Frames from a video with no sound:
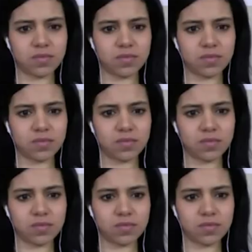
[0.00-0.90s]

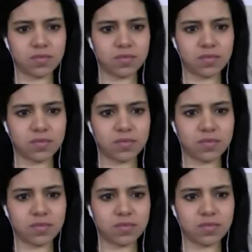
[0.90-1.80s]

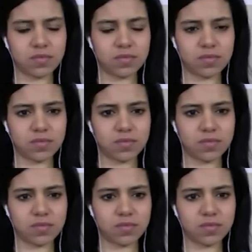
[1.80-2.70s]

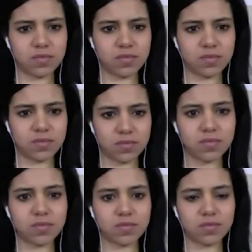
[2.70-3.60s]

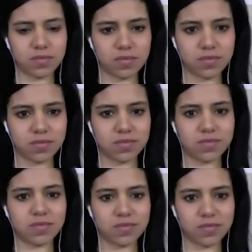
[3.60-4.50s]

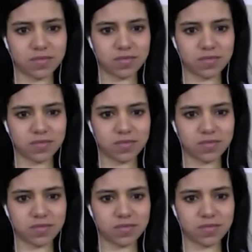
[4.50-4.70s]
(not speaking)